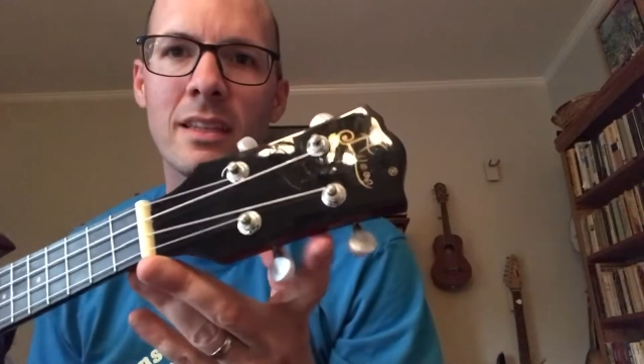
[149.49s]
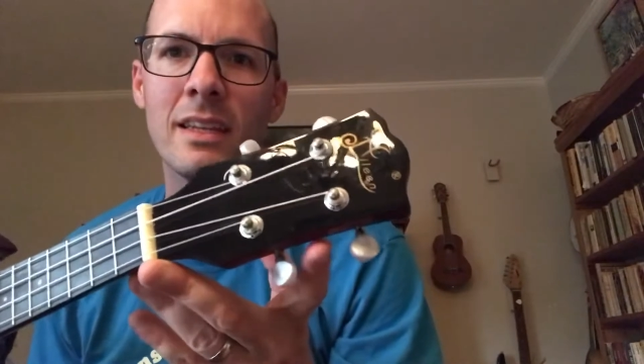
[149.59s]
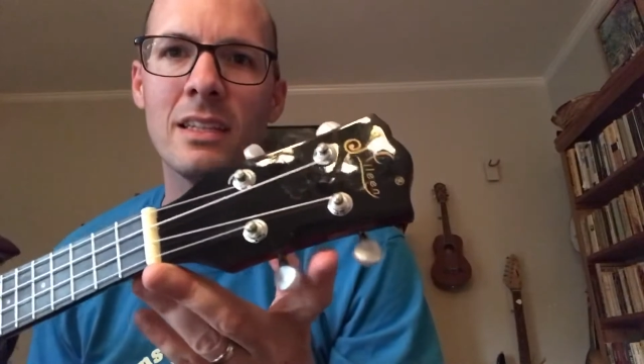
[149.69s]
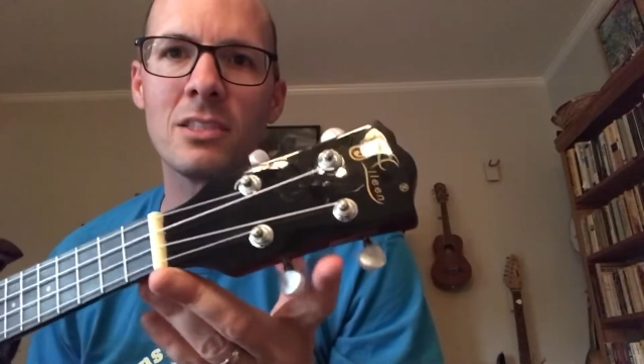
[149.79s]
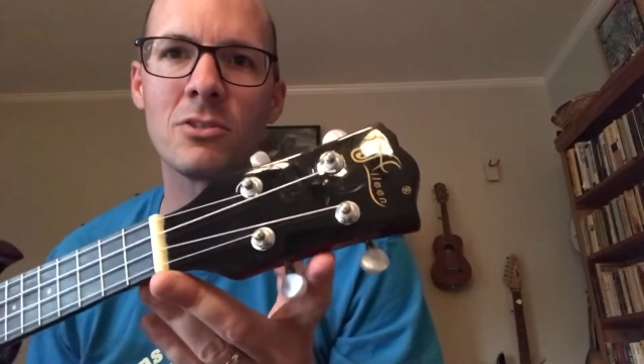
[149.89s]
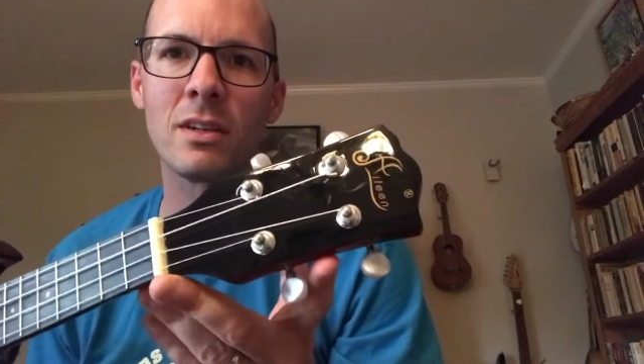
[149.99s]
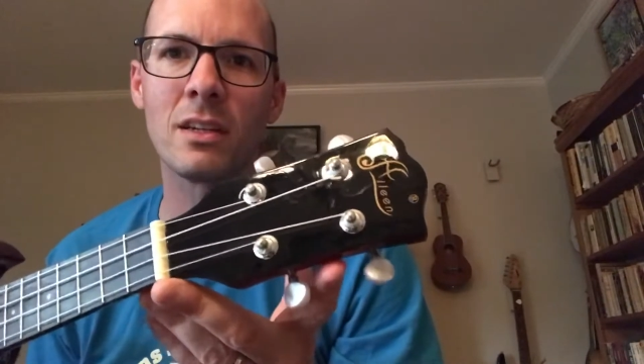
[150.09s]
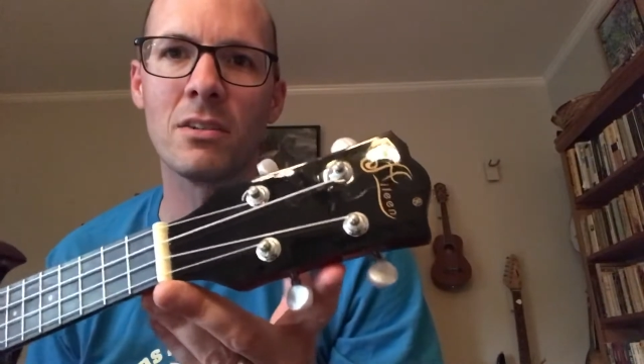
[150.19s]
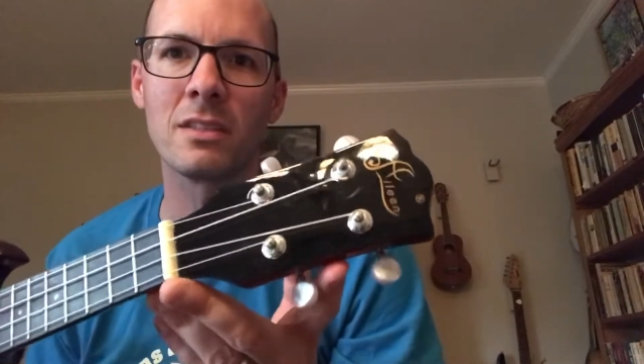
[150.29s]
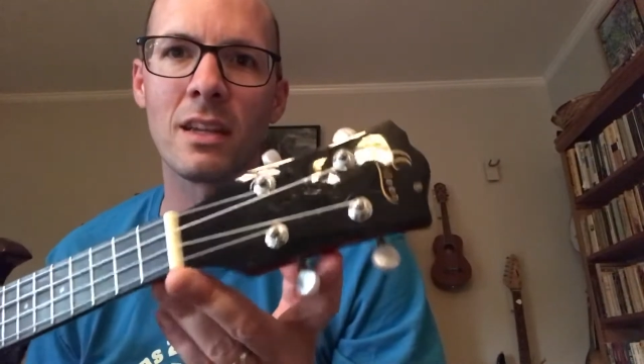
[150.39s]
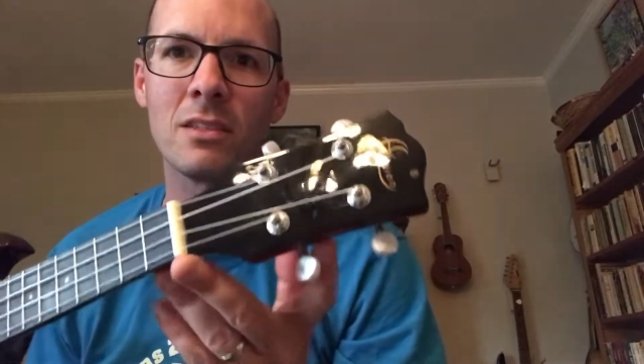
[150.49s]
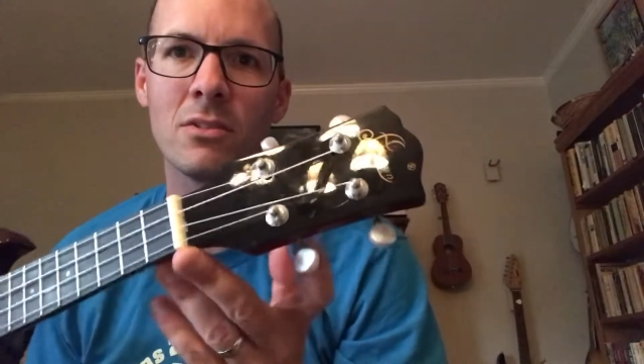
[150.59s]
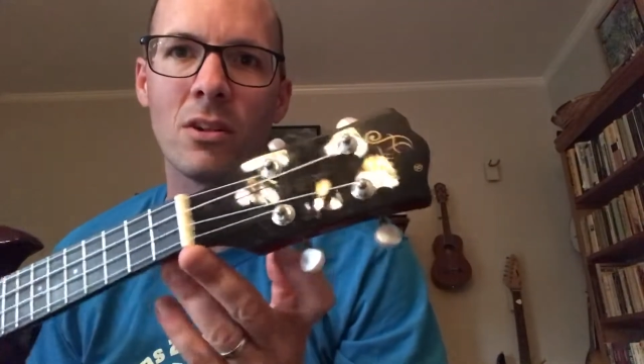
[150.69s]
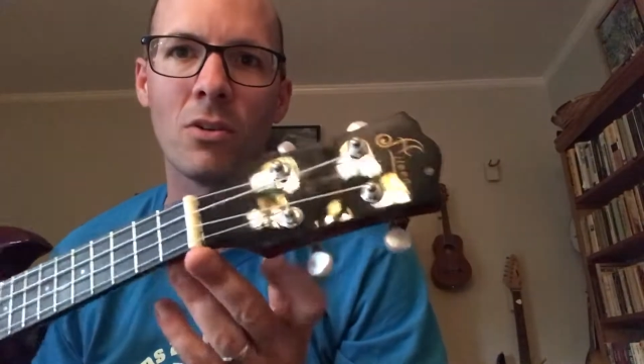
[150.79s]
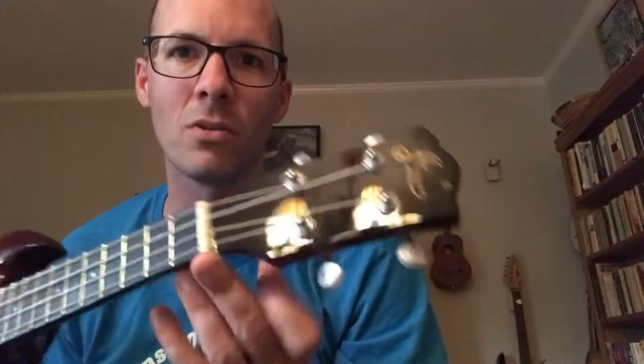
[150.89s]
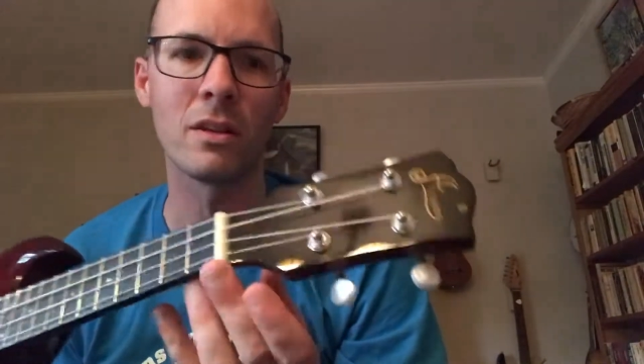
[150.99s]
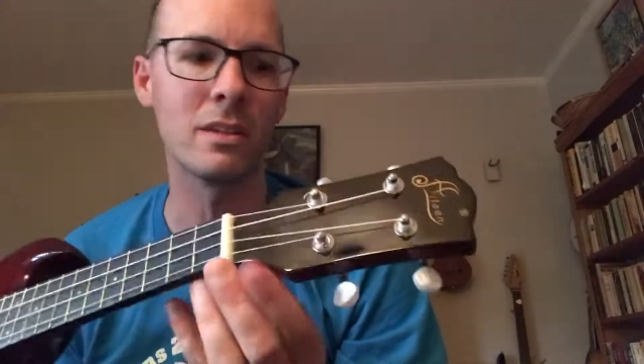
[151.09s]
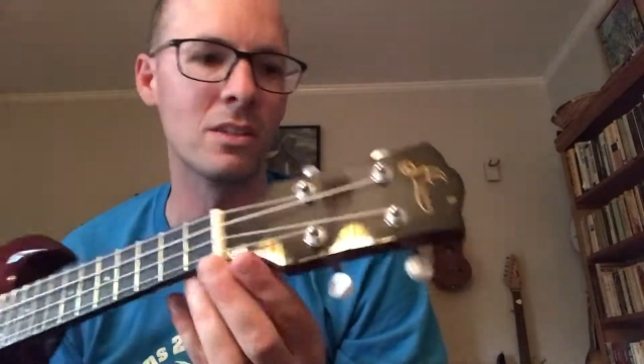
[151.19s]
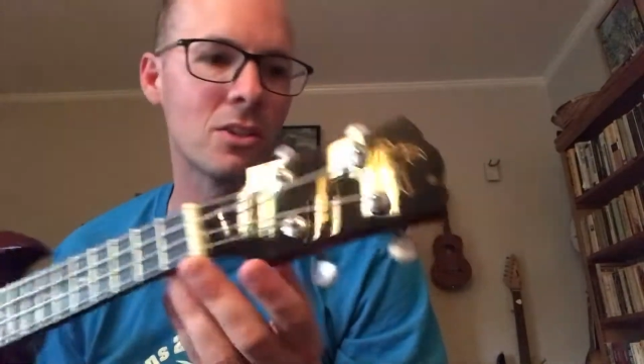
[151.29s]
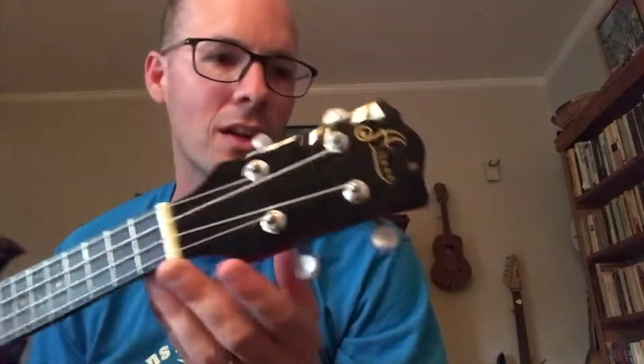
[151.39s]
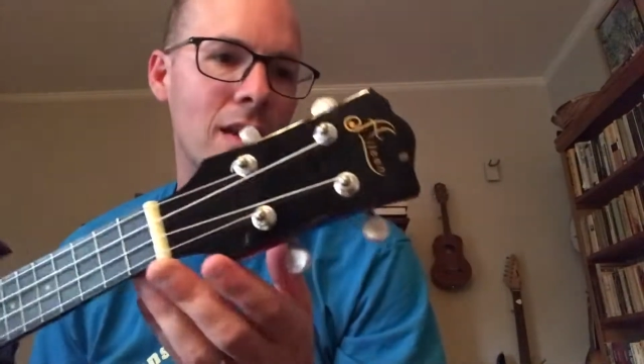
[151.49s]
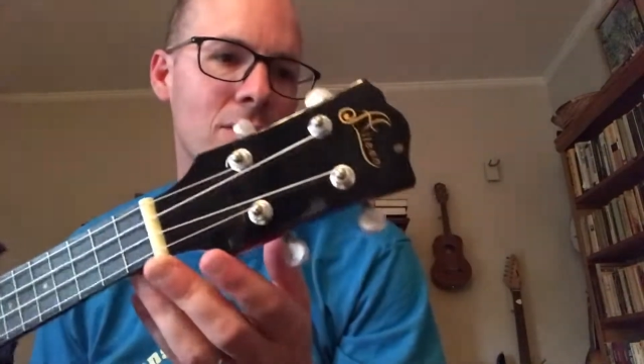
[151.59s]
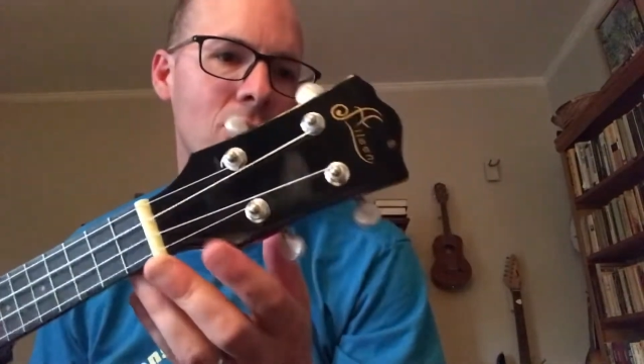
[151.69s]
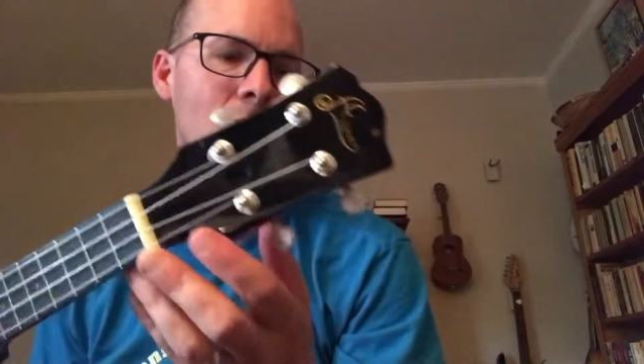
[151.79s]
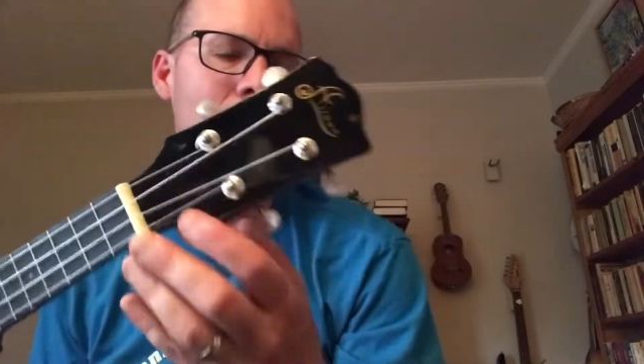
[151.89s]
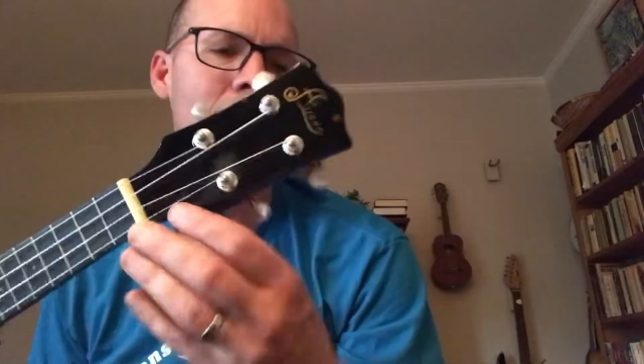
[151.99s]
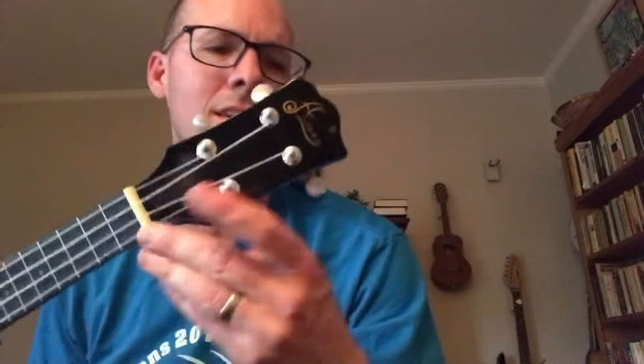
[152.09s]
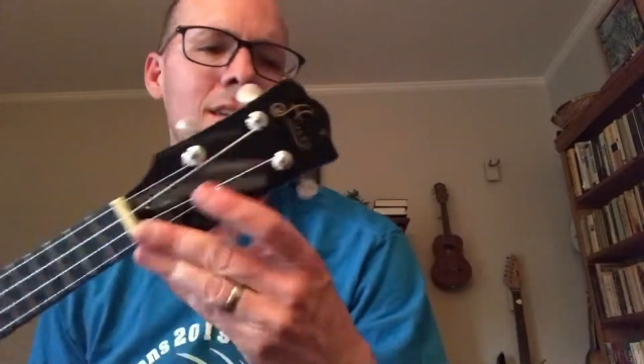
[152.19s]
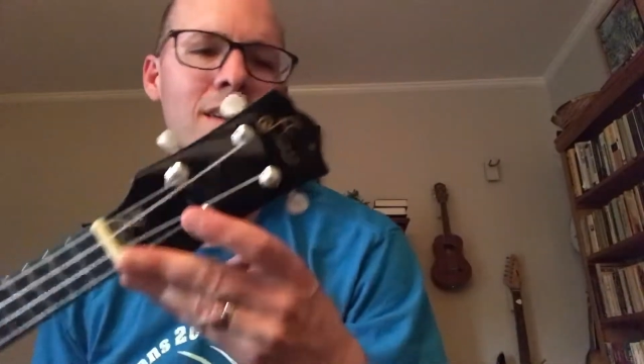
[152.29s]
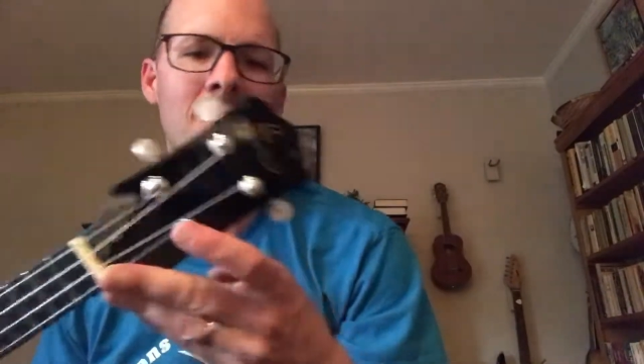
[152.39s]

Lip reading: The E string goes out of tune a whole lot easier. I don't know why.